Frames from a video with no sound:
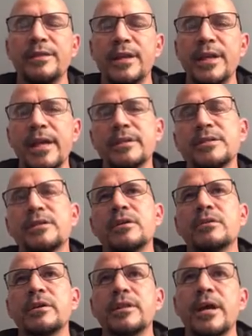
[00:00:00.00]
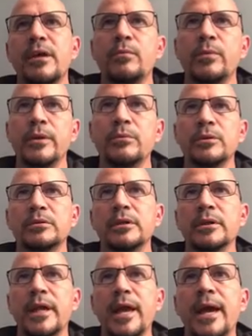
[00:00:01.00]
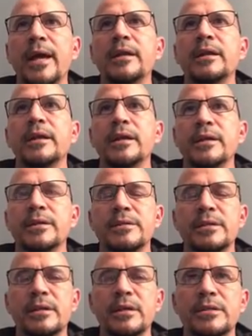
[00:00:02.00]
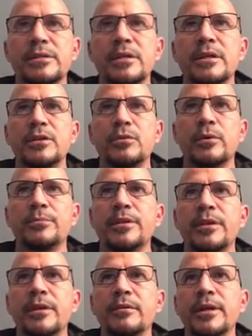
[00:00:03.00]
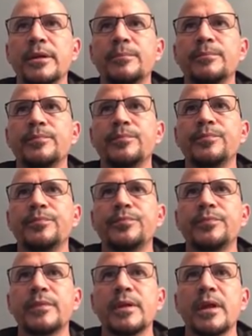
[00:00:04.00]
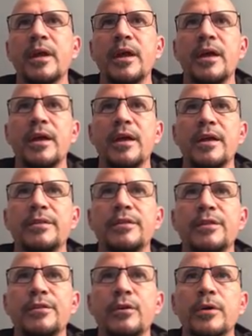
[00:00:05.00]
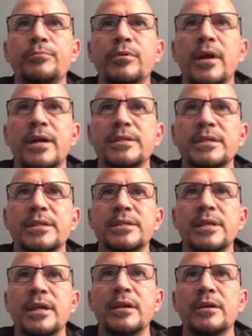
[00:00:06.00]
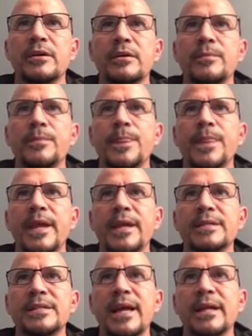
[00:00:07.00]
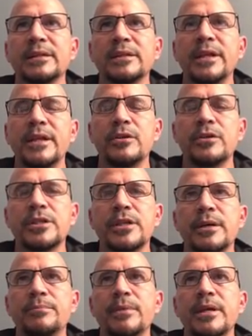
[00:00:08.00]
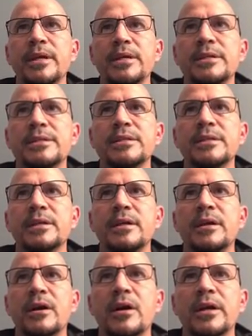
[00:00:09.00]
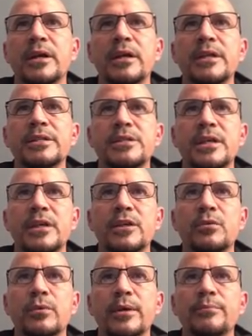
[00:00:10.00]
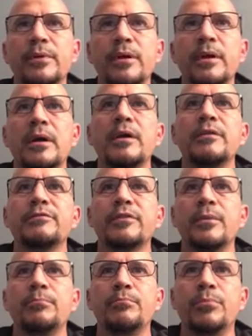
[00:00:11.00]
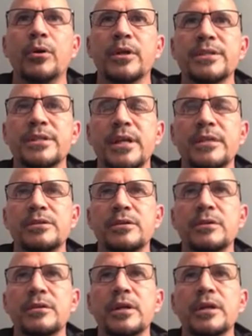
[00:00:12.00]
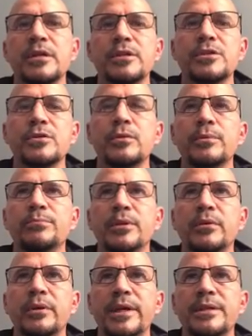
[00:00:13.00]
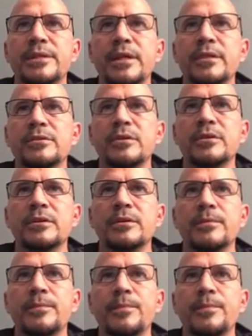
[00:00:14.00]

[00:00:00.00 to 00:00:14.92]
The next theory that we will look at is the continuum theory. The thought process here is that leadership is on a continuum from boss-centered to employee-centered.